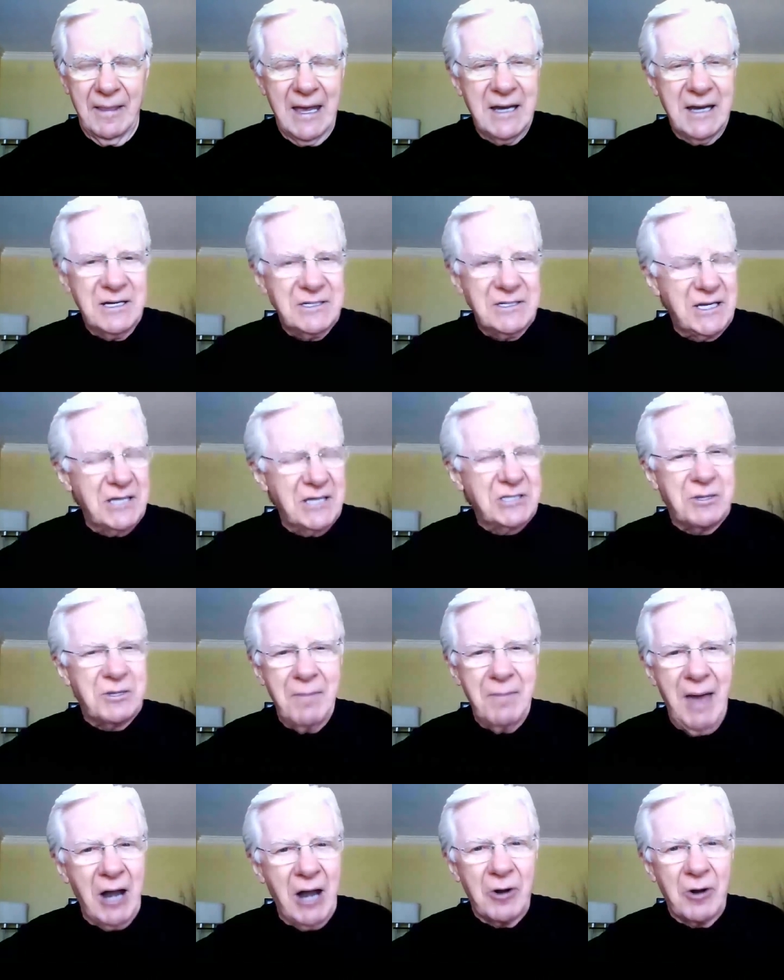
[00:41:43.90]
See, it's a
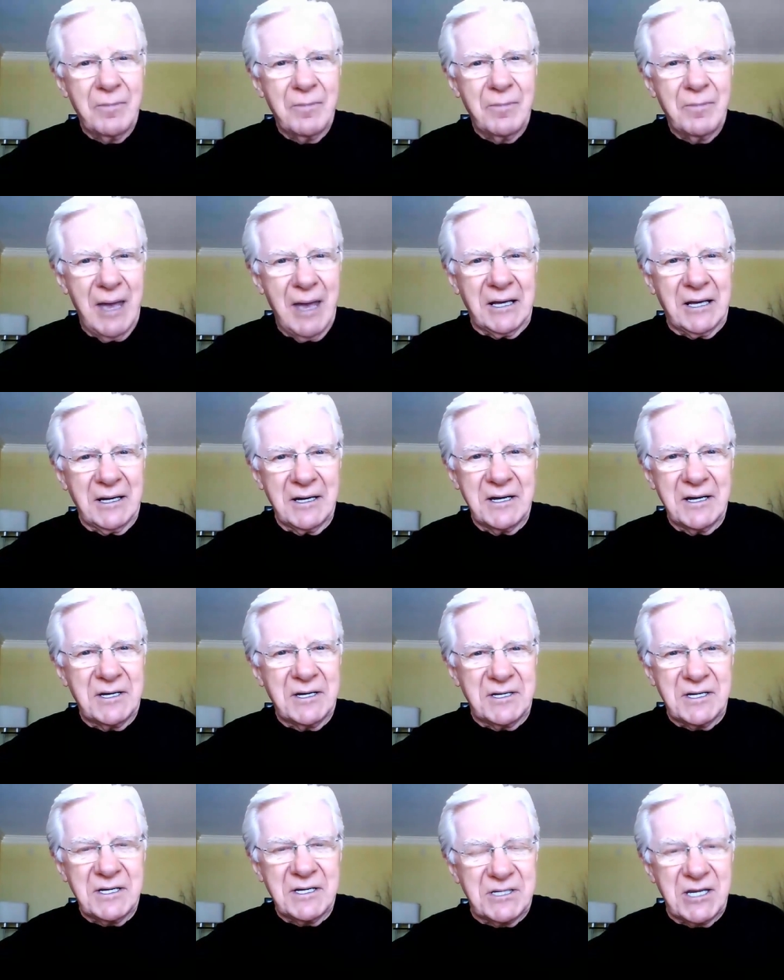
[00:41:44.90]
matter of making a
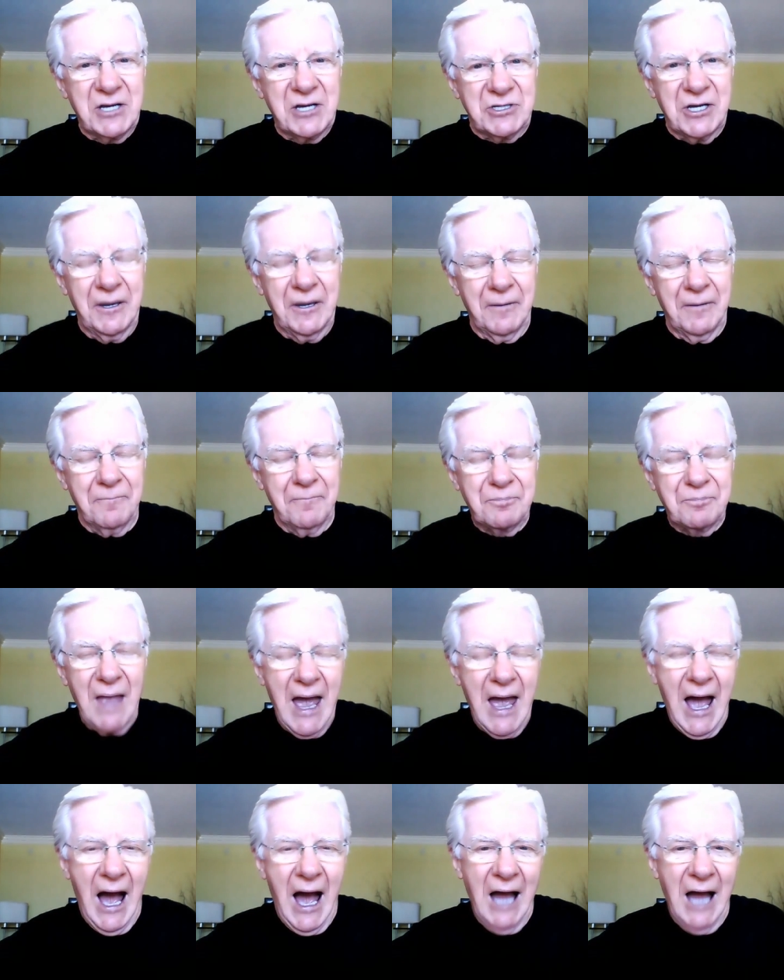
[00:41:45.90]
decision. I
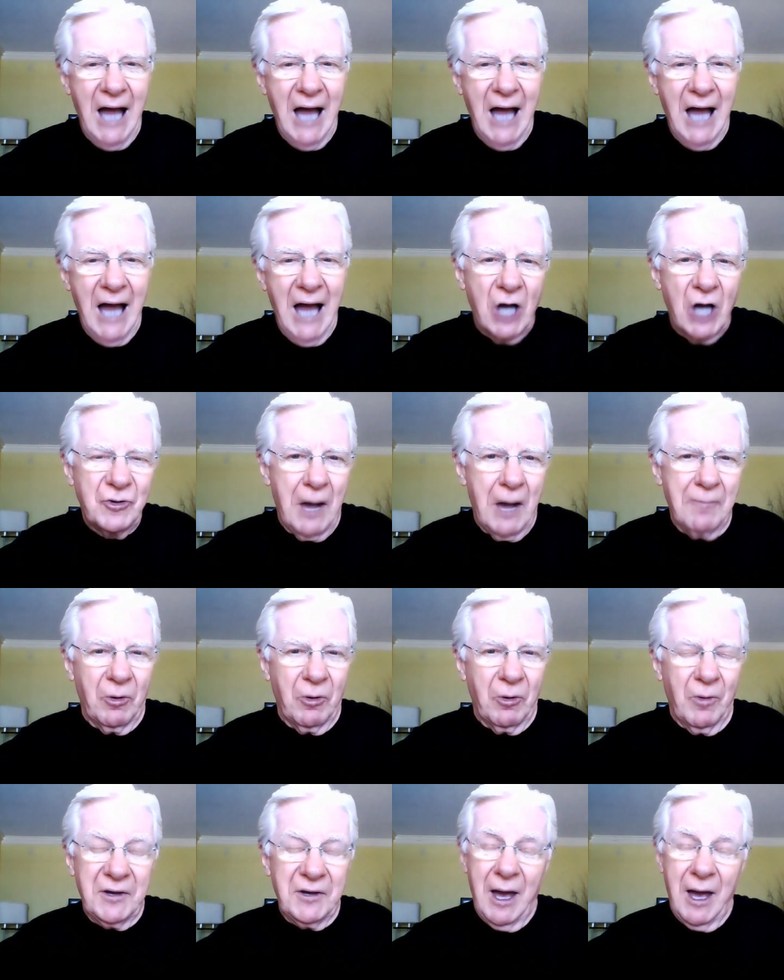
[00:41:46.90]
talked to a couple one time, and I
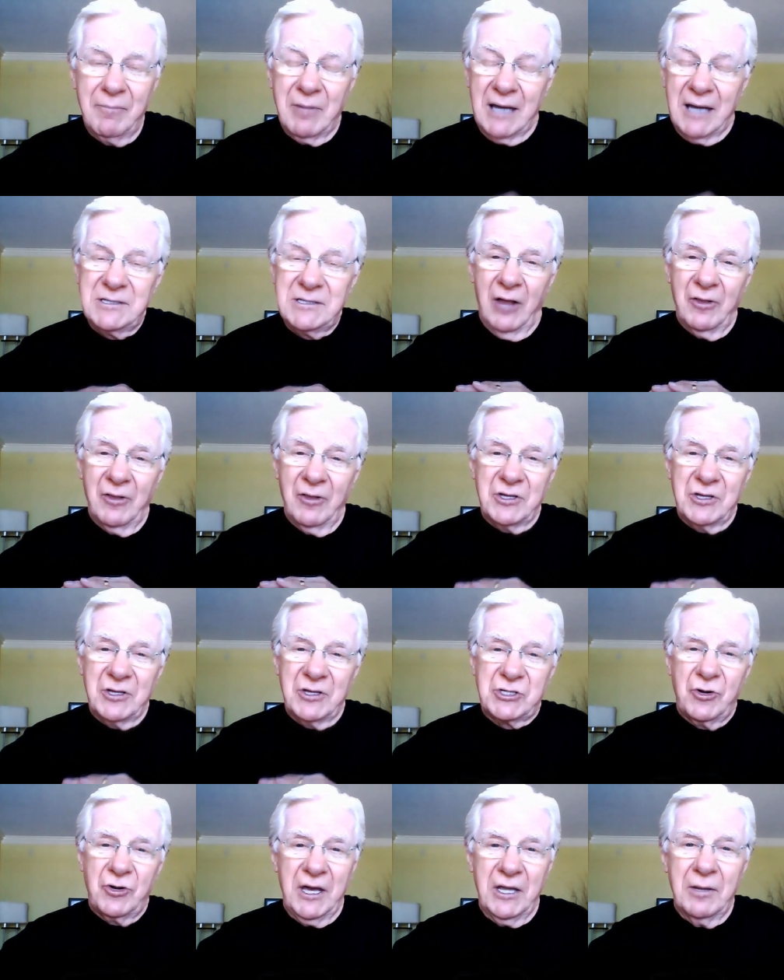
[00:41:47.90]
tell the story in the
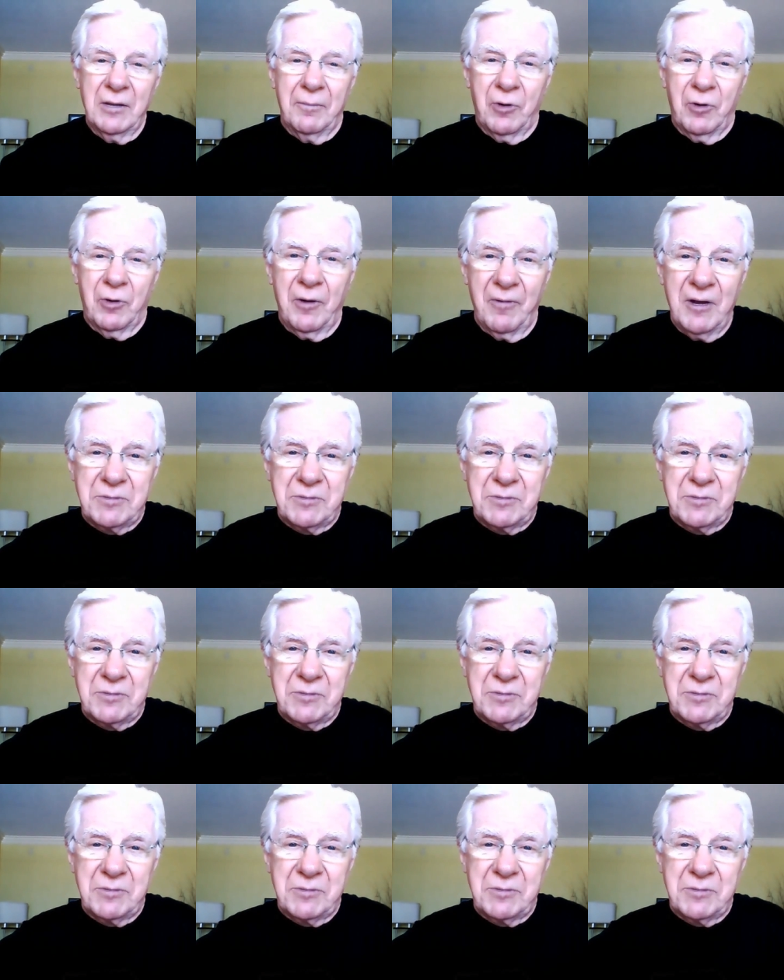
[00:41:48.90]
Born Rich book.